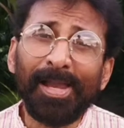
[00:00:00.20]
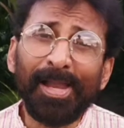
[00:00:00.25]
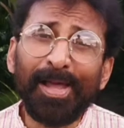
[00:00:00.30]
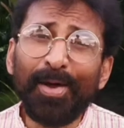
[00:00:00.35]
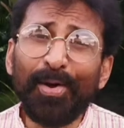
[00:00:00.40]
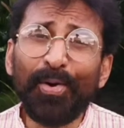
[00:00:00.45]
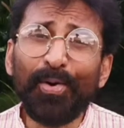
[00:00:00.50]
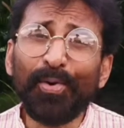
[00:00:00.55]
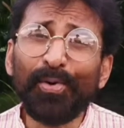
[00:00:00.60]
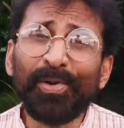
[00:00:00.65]

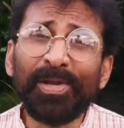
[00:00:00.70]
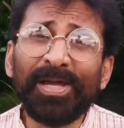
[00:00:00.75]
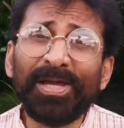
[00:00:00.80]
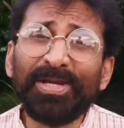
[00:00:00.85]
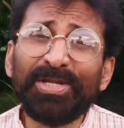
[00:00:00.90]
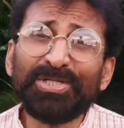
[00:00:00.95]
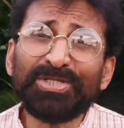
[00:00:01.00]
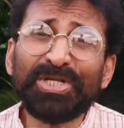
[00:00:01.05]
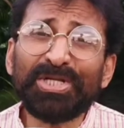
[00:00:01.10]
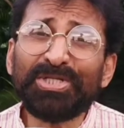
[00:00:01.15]
Hello,
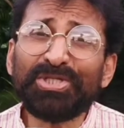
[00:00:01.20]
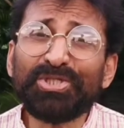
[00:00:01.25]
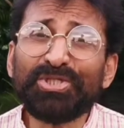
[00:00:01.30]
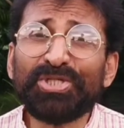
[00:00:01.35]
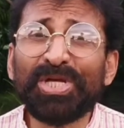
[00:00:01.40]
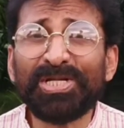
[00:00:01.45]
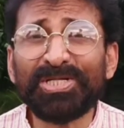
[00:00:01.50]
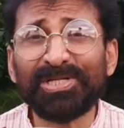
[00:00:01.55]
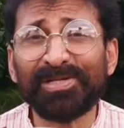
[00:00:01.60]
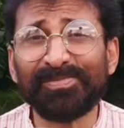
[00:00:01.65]
ladies and
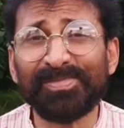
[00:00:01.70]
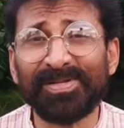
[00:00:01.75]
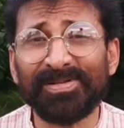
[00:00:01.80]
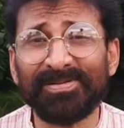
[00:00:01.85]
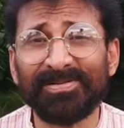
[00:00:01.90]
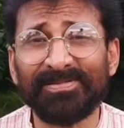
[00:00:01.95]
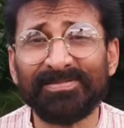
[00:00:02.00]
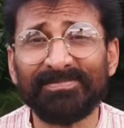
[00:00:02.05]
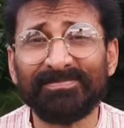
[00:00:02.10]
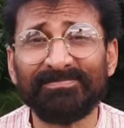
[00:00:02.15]
gentlemen.
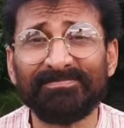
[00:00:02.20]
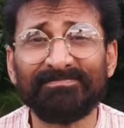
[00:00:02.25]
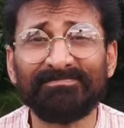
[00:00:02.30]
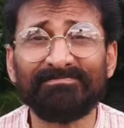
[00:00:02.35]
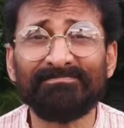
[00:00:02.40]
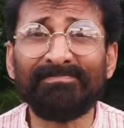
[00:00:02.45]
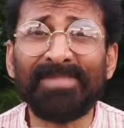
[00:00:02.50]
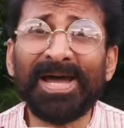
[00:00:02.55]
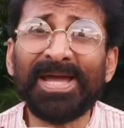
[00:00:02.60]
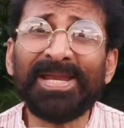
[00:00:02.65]

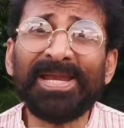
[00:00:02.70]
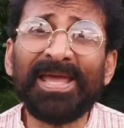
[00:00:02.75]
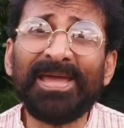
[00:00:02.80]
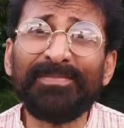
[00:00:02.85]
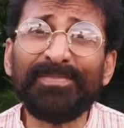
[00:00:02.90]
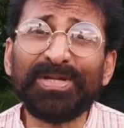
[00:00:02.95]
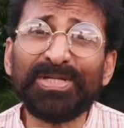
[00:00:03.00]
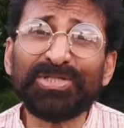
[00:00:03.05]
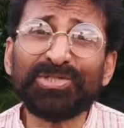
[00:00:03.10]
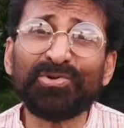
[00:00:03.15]
My
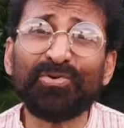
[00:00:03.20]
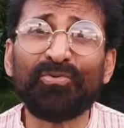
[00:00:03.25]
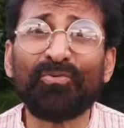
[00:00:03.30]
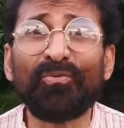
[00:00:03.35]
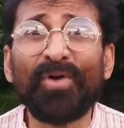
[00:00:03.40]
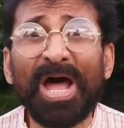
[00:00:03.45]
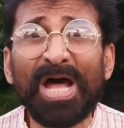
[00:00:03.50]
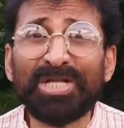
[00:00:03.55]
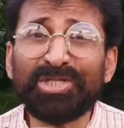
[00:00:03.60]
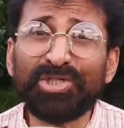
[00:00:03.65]
name is
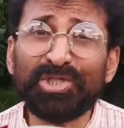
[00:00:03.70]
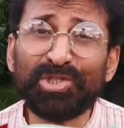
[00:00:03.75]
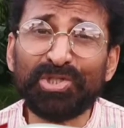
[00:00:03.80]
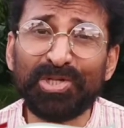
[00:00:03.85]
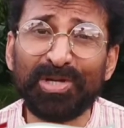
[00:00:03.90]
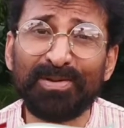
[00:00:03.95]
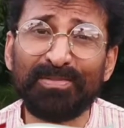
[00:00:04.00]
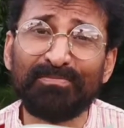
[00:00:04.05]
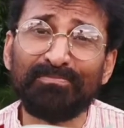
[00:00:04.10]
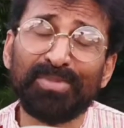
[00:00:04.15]
Rajit
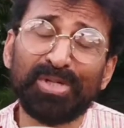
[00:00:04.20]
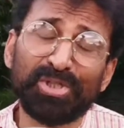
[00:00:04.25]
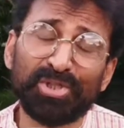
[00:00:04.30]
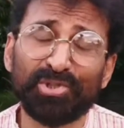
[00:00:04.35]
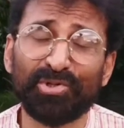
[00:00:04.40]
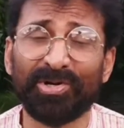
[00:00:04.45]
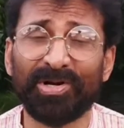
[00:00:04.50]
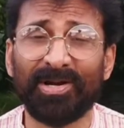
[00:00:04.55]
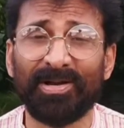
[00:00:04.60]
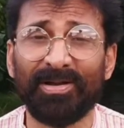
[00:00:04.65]

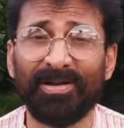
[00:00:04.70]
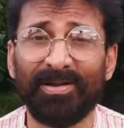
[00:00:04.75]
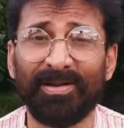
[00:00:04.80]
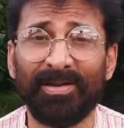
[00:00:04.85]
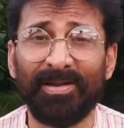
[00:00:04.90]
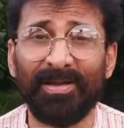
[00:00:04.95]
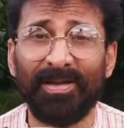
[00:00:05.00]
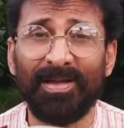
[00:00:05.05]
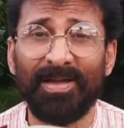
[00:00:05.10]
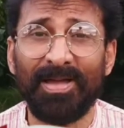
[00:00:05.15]
Mishra,
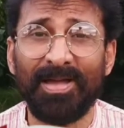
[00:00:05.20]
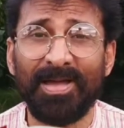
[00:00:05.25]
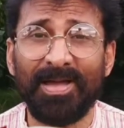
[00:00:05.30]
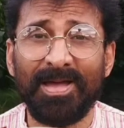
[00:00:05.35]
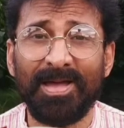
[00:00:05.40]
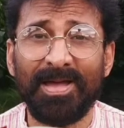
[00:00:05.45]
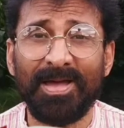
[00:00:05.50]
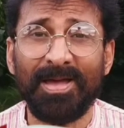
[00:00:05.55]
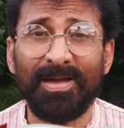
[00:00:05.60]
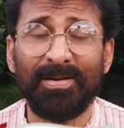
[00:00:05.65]

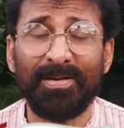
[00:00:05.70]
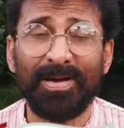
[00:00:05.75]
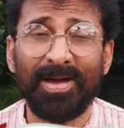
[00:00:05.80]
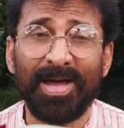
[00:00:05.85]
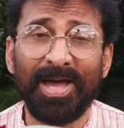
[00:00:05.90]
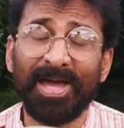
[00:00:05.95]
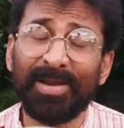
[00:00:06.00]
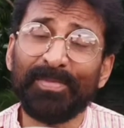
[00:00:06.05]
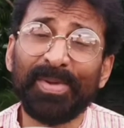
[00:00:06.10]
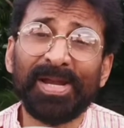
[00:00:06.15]

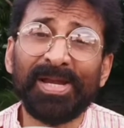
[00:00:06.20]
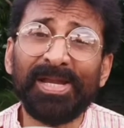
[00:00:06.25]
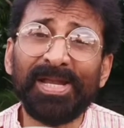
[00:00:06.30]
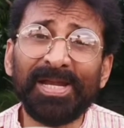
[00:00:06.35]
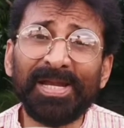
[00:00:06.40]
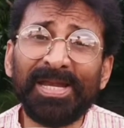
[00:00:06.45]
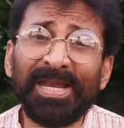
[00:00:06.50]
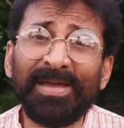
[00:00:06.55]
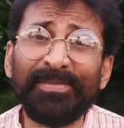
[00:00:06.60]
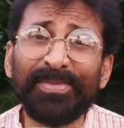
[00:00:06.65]
and my
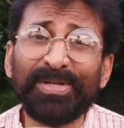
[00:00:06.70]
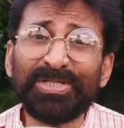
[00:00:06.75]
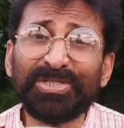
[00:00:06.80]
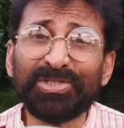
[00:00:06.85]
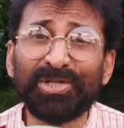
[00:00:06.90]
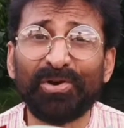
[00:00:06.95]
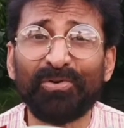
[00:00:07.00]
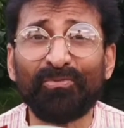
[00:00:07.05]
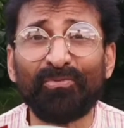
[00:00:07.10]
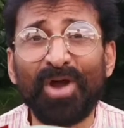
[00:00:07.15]
nickname
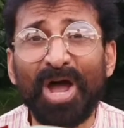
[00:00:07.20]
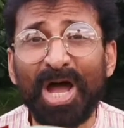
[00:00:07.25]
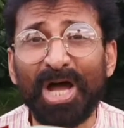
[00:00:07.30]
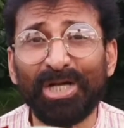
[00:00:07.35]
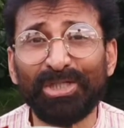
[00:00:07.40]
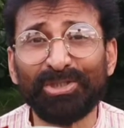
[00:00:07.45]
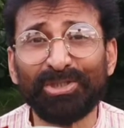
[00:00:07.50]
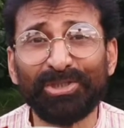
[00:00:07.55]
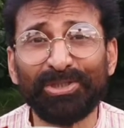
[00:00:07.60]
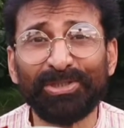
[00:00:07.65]
is
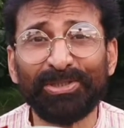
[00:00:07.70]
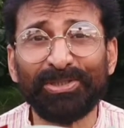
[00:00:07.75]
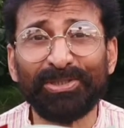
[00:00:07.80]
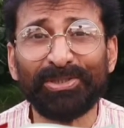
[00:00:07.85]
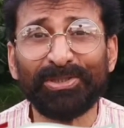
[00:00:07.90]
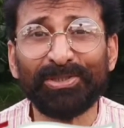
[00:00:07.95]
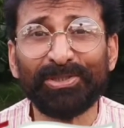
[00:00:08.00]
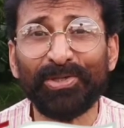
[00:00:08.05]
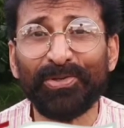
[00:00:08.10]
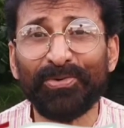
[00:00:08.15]
Raj.
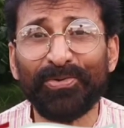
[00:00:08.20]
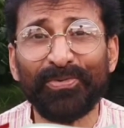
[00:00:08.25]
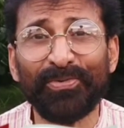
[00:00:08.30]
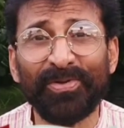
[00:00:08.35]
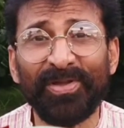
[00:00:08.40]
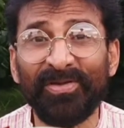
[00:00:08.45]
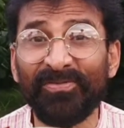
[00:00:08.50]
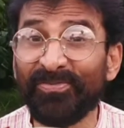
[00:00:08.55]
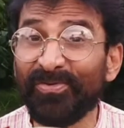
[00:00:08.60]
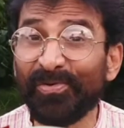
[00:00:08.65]

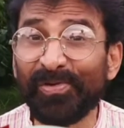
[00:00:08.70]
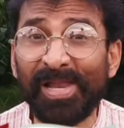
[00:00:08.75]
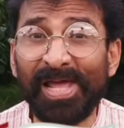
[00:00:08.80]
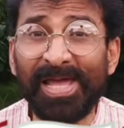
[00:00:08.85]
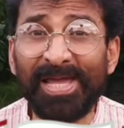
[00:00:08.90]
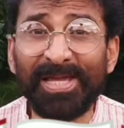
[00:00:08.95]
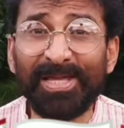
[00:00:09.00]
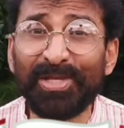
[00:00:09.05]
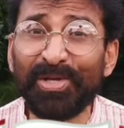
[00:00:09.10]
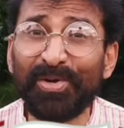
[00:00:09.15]
So, if you
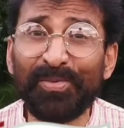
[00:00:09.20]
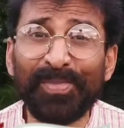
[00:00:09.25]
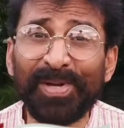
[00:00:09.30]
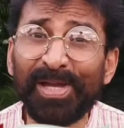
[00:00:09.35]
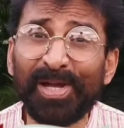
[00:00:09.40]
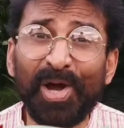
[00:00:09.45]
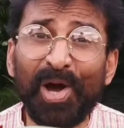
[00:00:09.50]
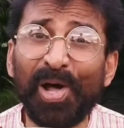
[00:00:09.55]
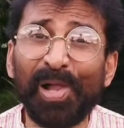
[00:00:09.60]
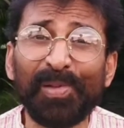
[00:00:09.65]
like, you
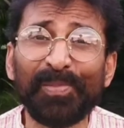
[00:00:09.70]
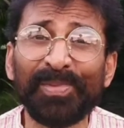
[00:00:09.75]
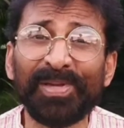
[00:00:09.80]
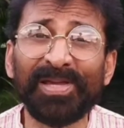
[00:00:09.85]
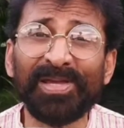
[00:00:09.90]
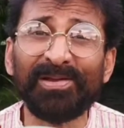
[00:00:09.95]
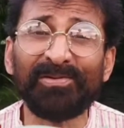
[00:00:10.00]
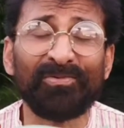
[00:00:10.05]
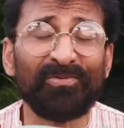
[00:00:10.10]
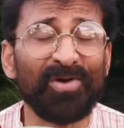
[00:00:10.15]
may call
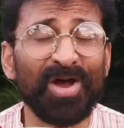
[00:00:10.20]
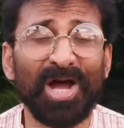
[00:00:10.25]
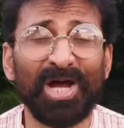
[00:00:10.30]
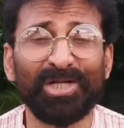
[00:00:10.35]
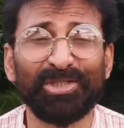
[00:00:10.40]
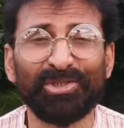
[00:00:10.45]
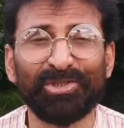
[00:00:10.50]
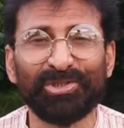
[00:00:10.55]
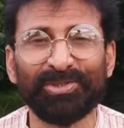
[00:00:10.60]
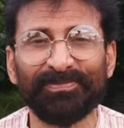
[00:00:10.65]
me
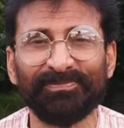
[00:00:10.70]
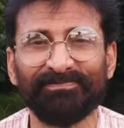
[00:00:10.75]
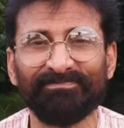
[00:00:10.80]
Raj.